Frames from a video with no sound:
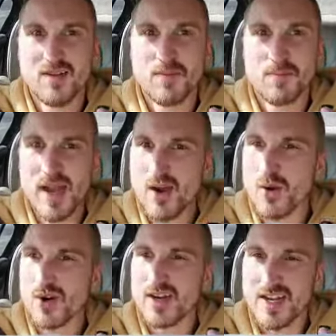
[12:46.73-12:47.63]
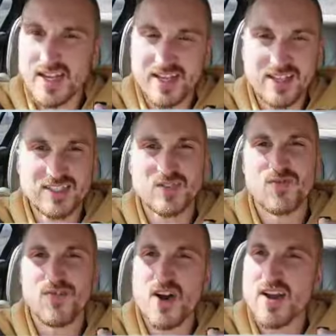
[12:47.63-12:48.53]
power is,
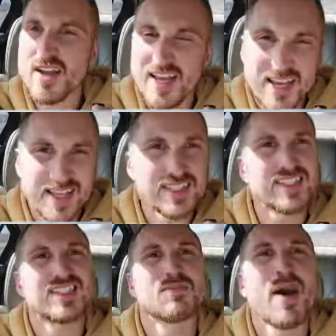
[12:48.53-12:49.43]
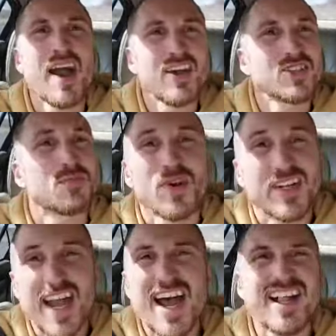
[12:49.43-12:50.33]
fun is, smiles per
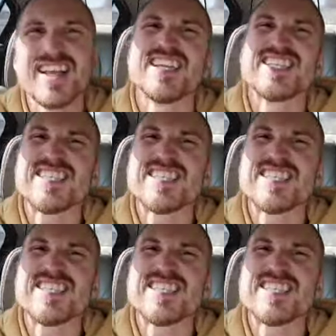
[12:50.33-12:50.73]
gallon.